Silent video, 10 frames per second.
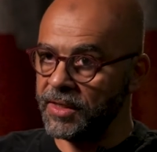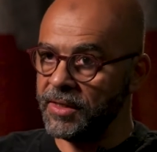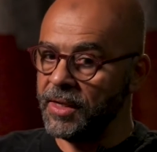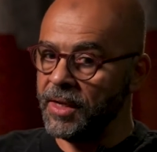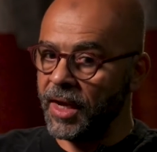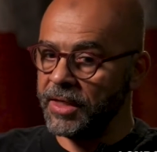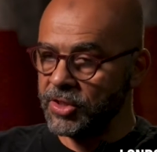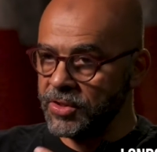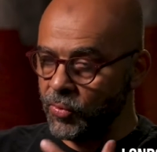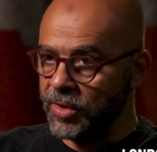right? I
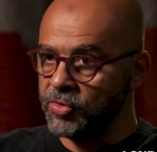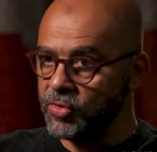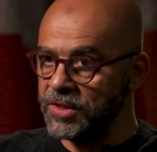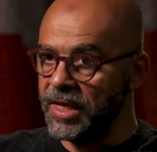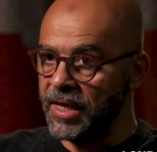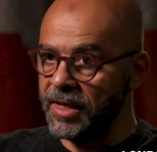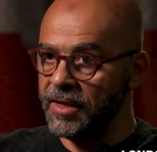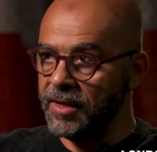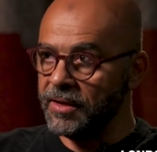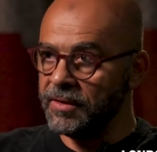just want to
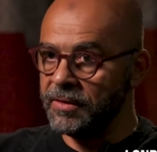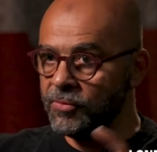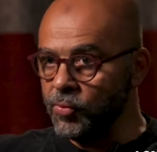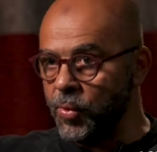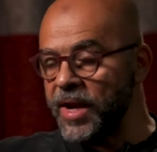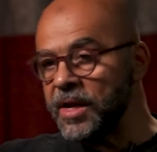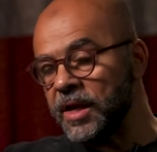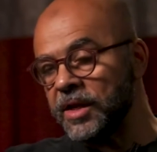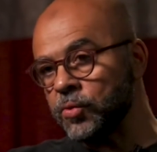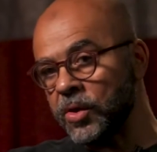say when
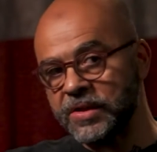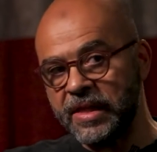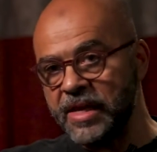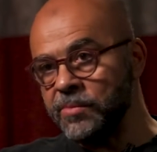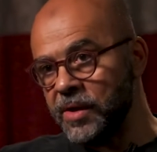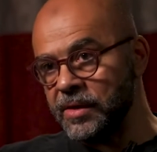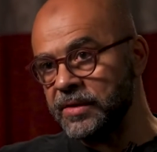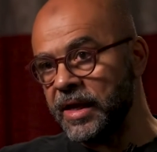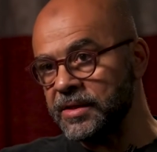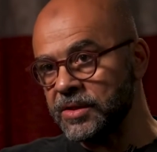it was
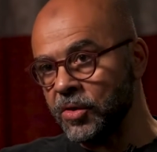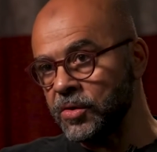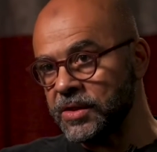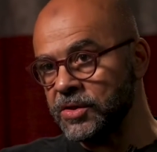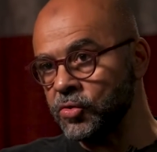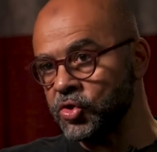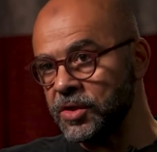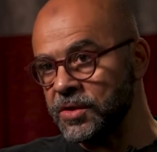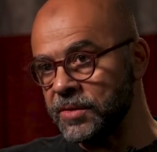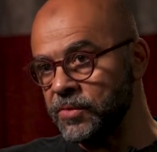labeled as, as
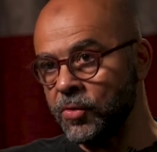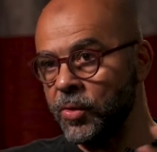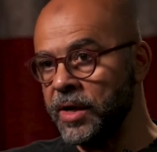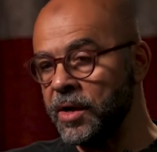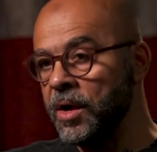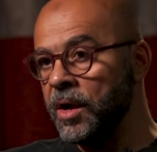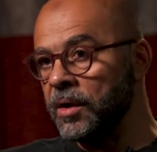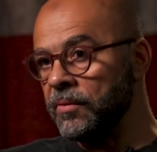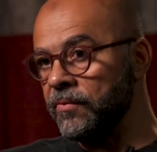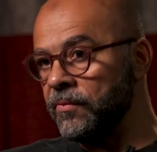socialism, there were
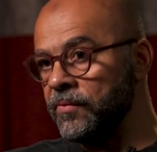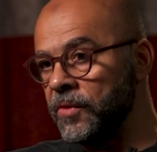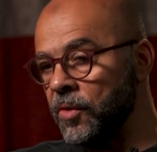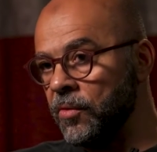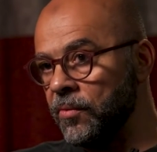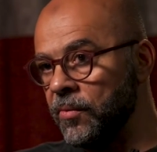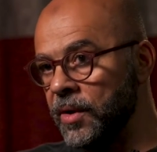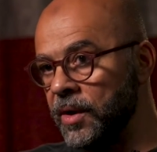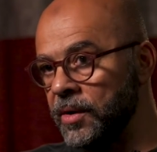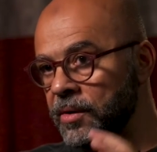you know,
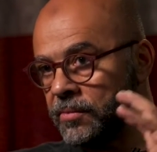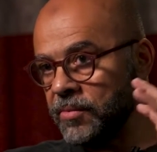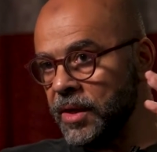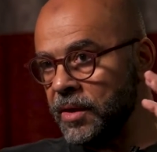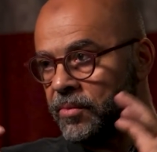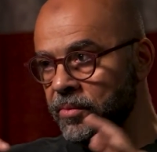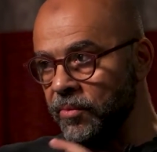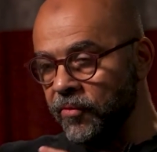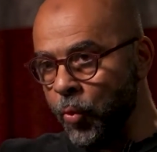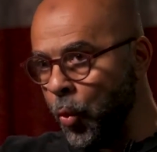uh, uh,
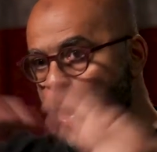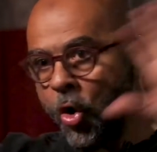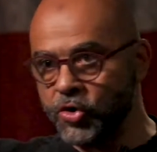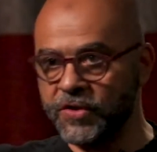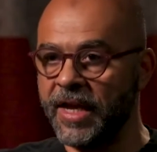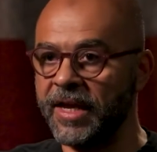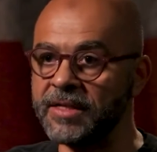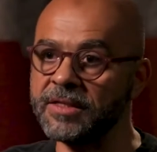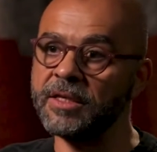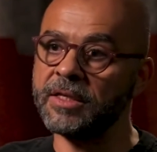um, wars
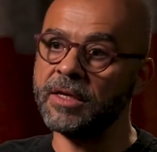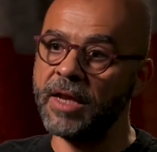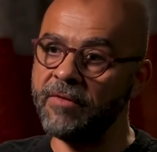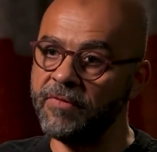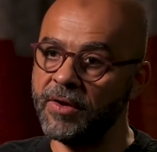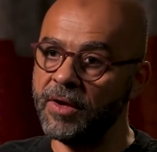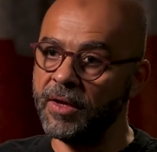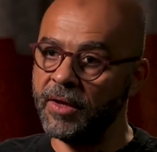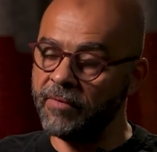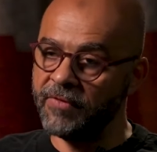against it in every
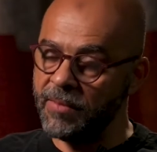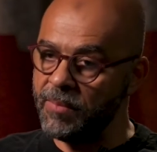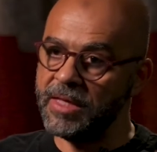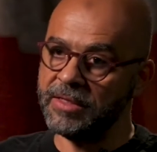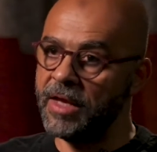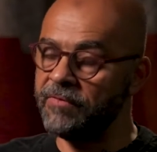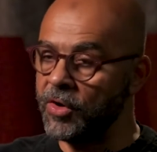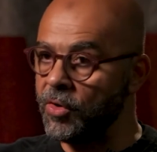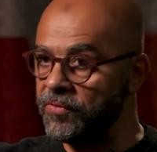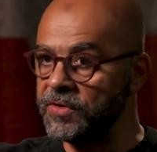every media,
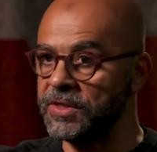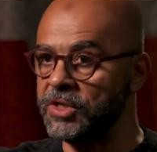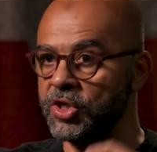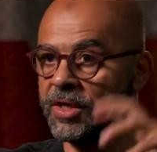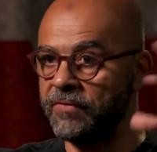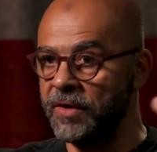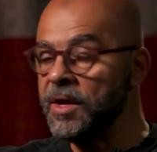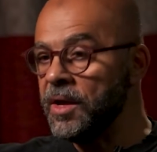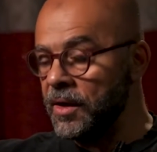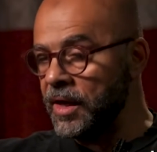every conversation,
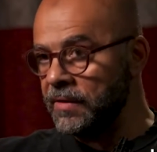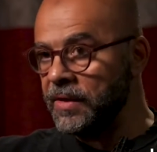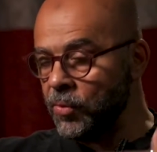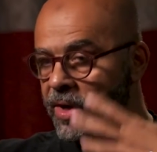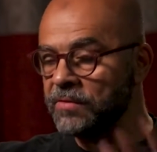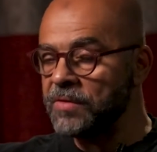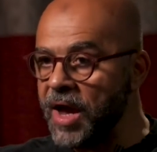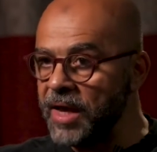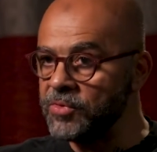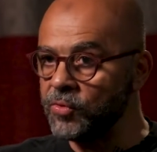every like there were
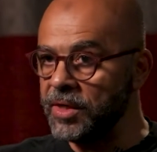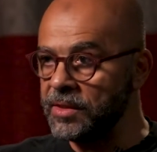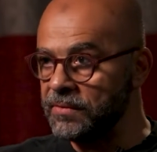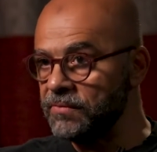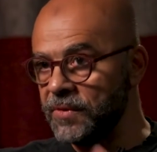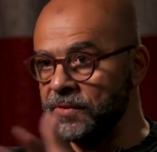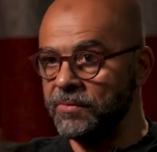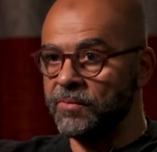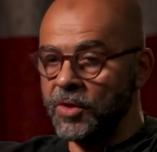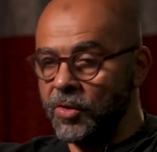times
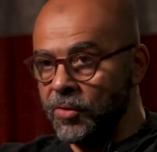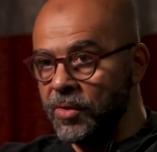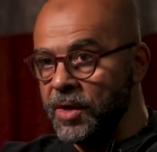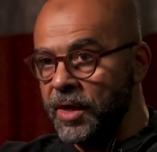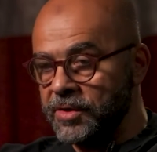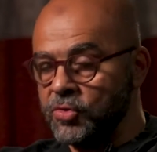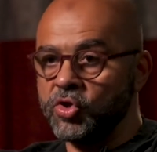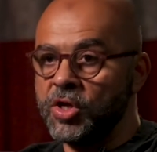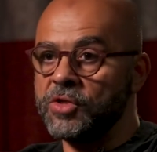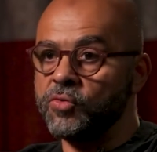when you know a
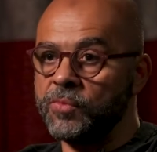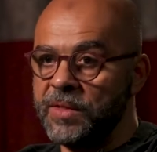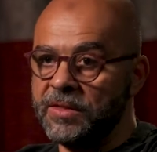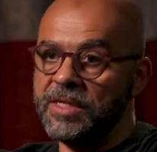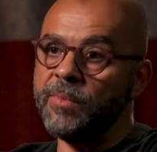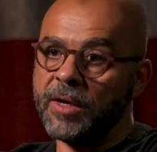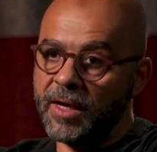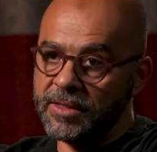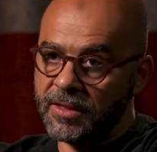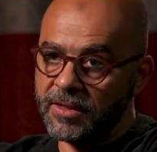socialist would be
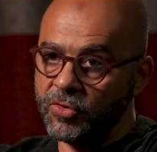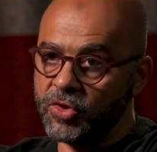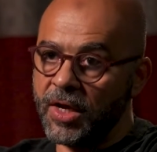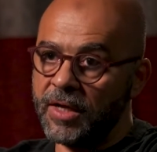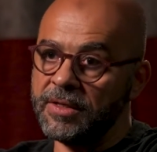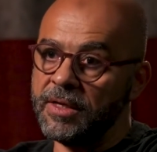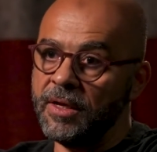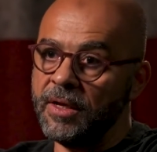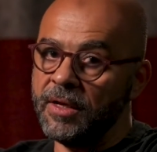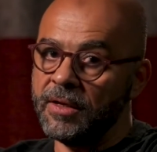demonized in a
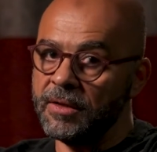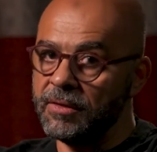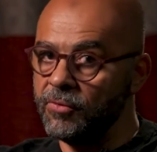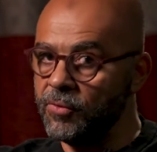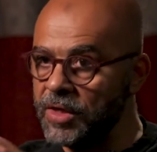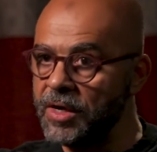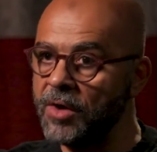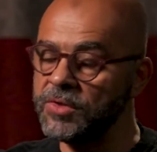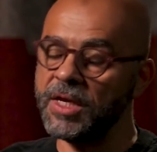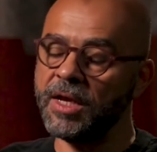society. We're
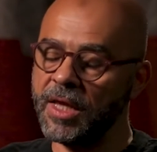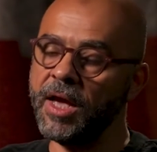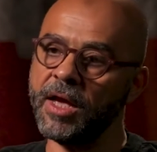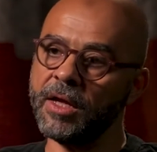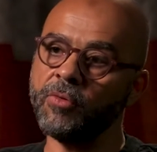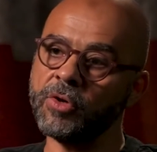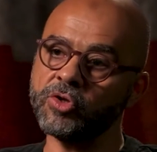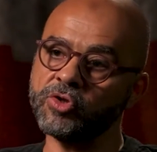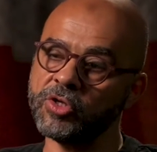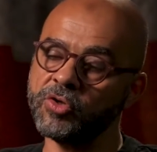now saying, yeah, yeah, yeah, we're
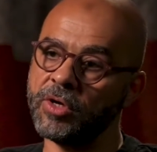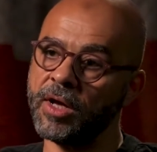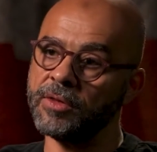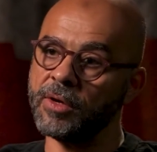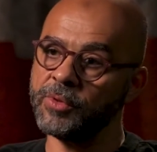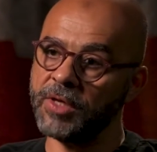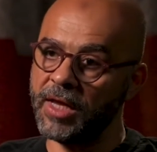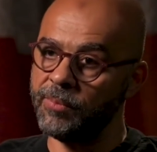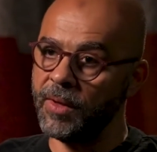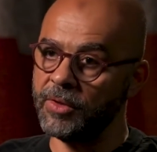just going to adopt
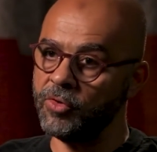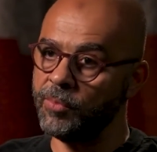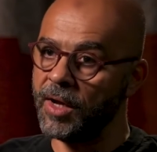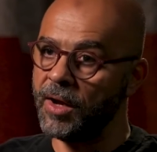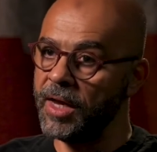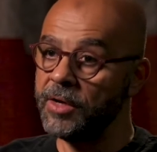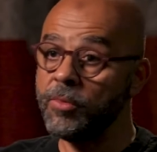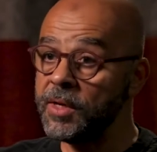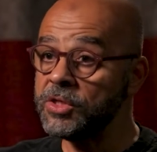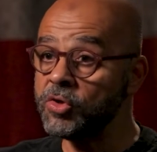a, a uh, UBI, and
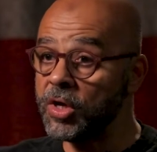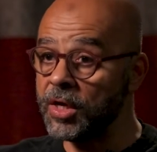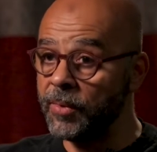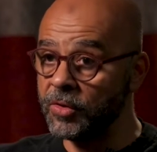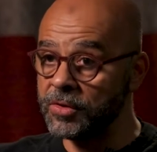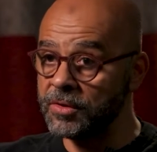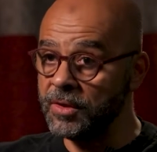nobody's talking about it